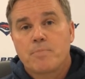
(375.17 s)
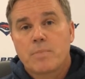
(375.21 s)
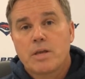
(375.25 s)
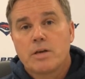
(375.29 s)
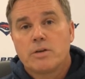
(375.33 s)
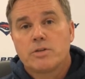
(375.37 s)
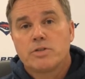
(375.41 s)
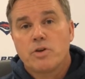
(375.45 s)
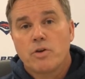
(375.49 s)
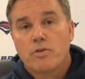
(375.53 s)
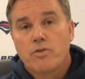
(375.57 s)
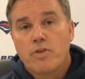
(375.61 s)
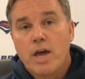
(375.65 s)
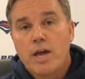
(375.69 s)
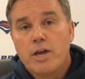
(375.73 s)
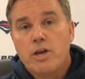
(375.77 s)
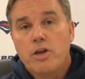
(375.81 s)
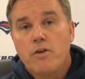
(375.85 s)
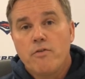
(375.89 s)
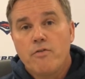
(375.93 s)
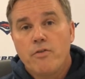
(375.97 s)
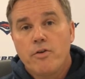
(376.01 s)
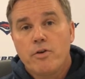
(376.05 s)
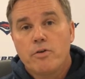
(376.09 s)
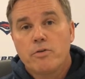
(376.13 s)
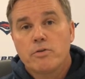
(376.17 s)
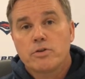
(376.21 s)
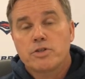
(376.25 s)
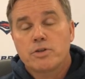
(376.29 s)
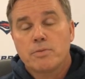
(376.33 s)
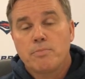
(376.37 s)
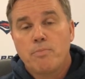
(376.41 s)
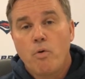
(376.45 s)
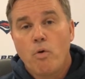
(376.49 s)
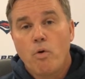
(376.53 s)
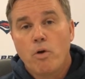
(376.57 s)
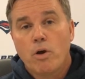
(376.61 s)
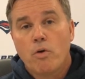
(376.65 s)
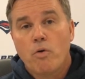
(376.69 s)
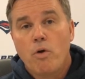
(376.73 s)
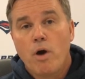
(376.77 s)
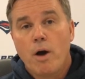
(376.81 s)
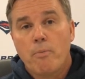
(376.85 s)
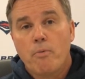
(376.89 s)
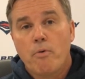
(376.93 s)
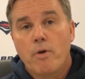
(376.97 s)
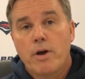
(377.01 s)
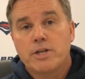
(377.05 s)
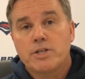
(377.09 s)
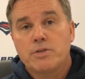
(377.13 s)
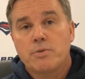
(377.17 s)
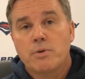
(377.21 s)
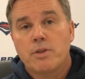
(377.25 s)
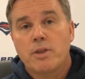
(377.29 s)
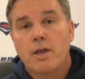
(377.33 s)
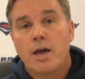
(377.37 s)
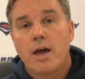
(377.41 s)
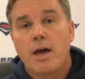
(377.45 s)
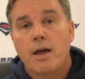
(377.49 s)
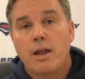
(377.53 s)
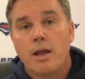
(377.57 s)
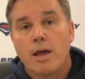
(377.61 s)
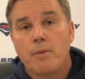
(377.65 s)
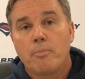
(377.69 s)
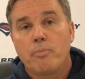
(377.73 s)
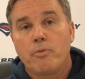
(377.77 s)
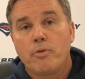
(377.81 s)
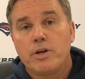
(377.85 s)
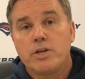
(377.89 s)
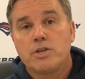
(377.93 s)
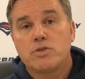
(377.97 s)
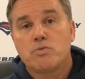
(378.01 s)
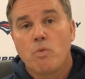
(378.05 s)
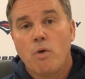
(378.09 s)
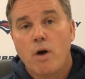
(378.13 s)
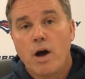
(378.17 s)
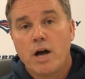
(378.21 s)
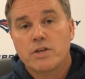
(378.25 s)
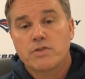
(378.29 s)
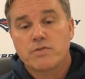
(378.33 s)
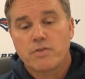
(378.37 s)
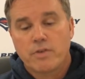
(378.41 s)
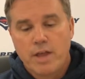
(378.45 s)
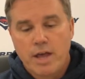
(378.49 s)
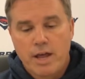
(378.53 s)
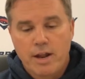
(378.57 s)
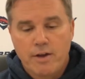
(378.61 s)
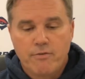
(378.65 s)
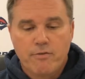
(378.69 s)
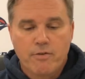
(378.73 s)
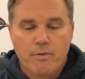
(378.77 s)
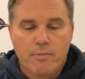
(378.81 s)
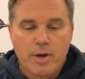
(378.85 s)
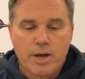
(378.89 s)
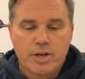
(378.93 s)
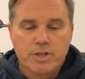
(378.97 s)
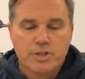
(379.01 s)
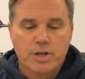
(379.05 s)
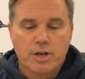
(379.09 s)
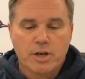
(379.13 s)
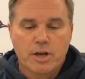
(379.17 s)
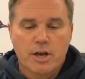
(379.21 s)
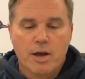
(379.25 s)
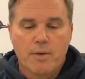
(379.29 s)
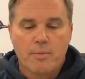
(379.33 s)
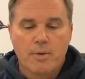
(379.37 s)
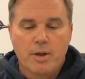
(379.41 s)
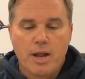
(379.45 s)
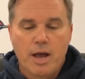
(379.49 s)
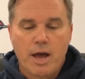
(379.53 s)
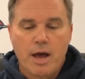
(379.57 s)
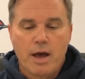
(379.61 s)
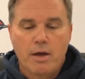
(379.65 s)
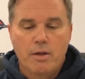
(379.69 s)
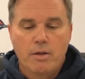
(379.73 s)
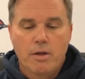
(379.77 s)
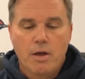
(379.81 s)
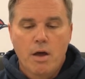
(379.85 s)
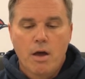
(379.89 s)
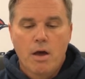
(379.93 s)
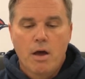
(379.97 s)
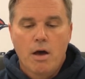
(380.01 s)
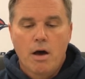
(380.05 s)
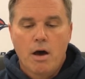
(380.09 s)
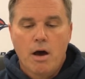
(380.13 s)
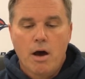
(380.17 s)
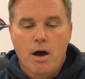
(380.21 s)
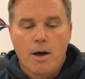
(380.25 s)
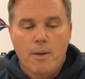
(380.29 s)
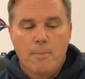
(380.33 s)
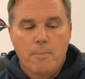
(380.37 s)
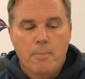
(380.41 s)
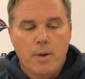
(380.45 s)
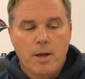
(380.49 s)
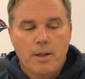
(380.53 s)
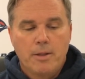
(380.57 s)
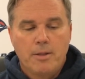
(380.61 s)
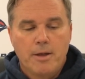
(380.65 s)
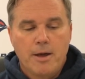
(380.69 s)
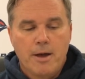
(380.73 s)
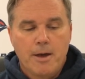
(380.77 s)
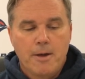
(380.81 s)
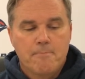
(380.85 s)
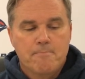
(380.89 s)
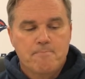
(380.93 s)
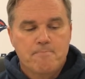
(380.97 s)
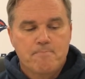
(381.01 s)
So thank you for your support and cooperation with that, and please watch for that information coming out on Monday.